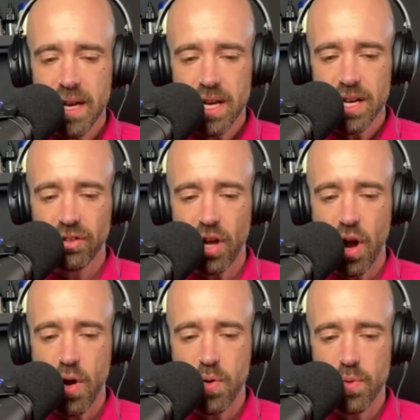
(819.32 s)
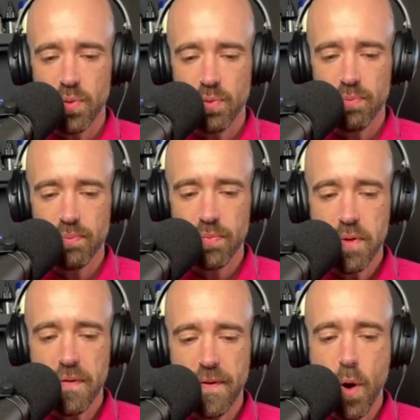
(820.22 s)
So you
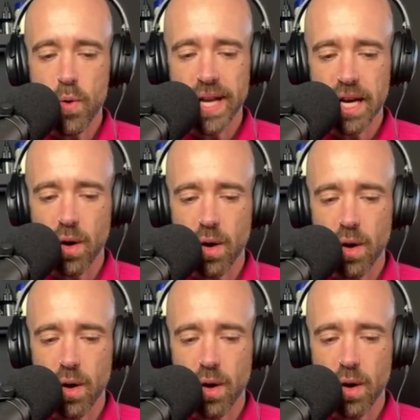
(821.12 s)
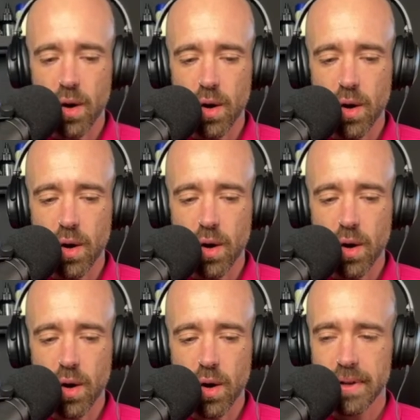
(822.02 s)
filled in quite a lot of the
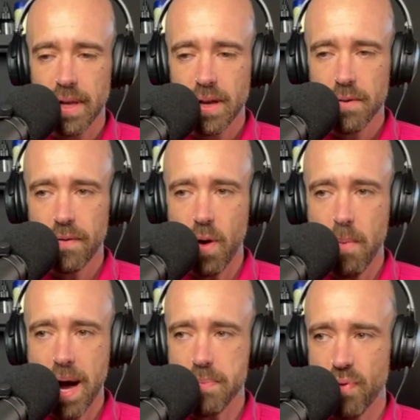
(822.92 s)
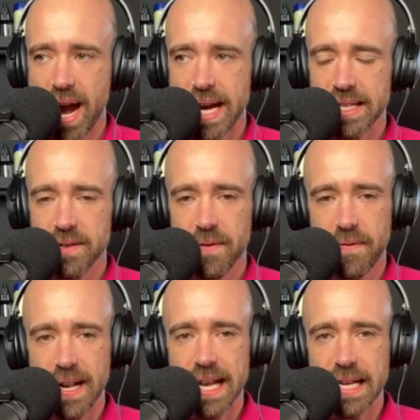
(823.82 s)
gaps for my brain to
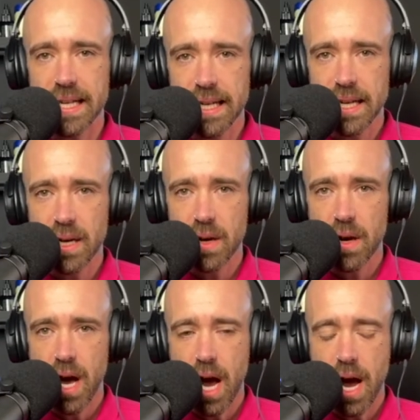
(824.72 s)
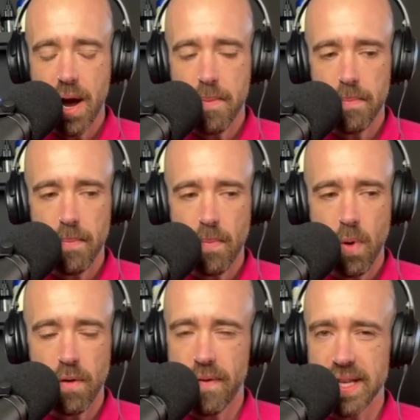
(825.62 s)
fill in
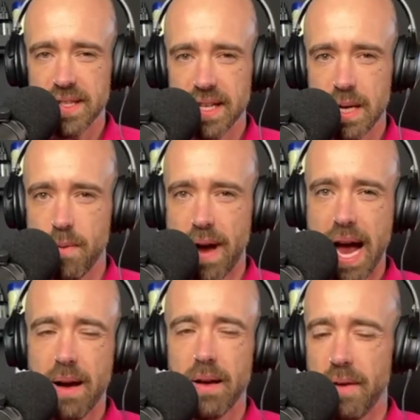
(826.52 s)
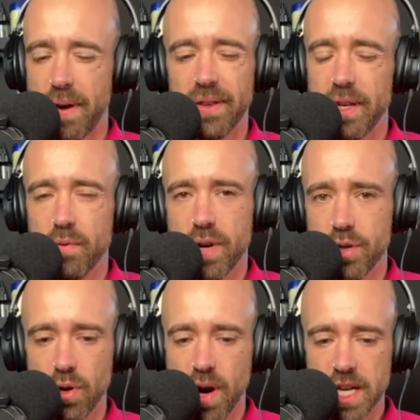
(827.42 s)
authentically with if I didn't read
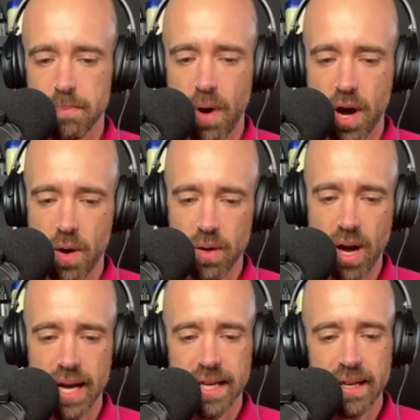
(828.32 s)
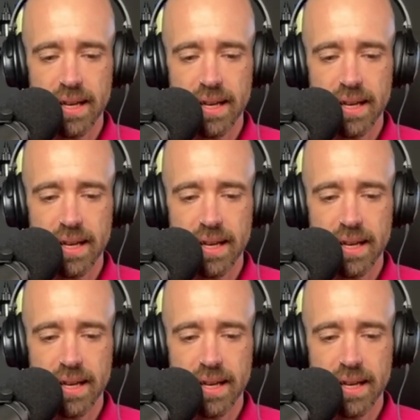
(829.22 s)
your guys' bio. Like,